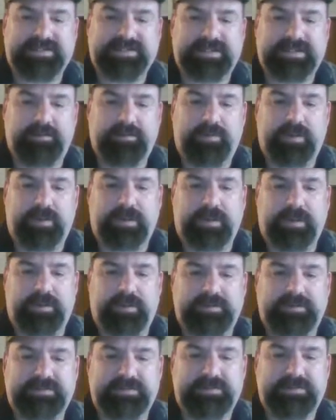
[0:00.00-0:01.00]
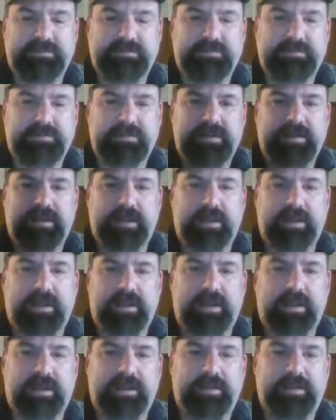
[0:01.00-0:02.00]
see, what else?
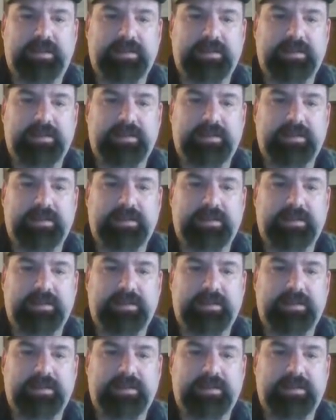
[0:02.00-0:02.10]
Men